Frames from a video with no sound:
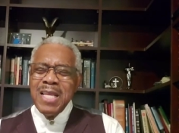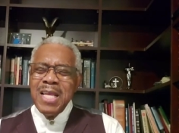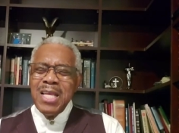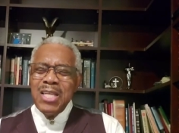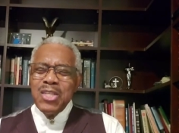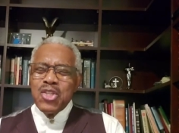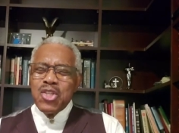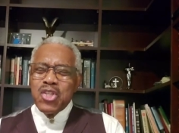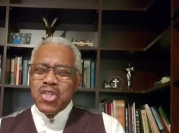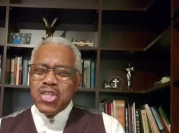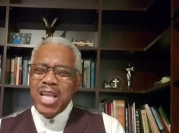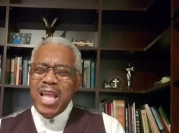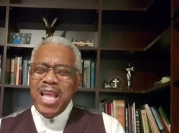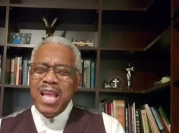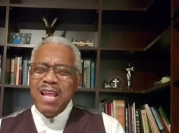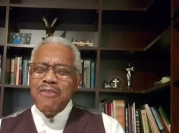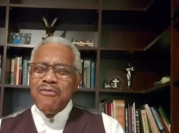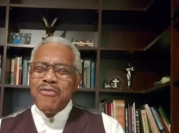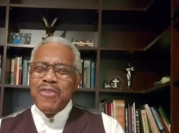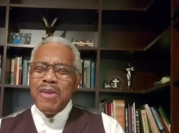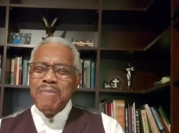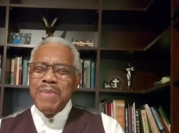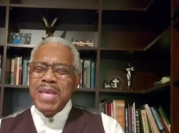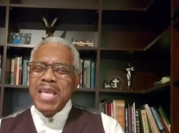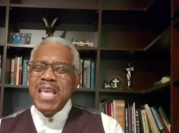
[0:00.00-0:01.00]
Save
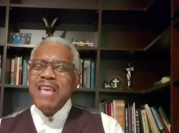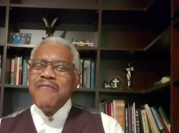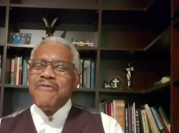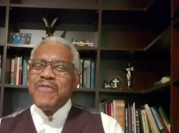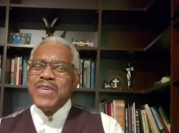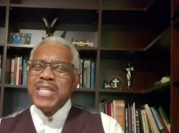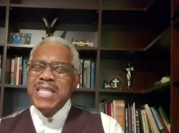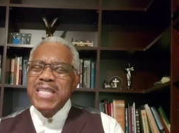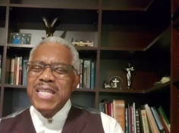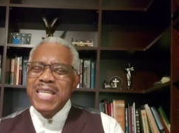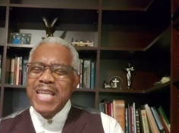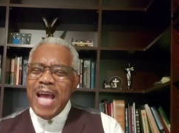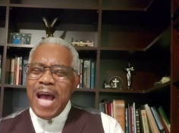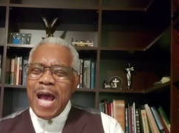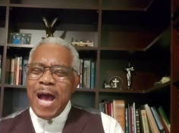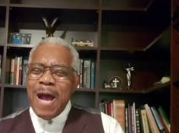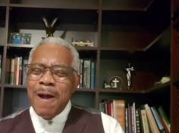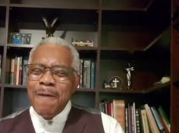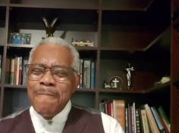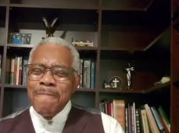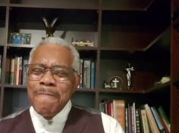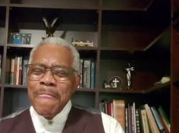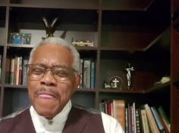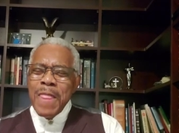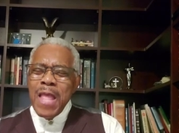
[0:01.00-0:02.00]
them even
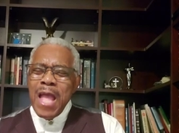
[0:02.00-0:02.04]
now.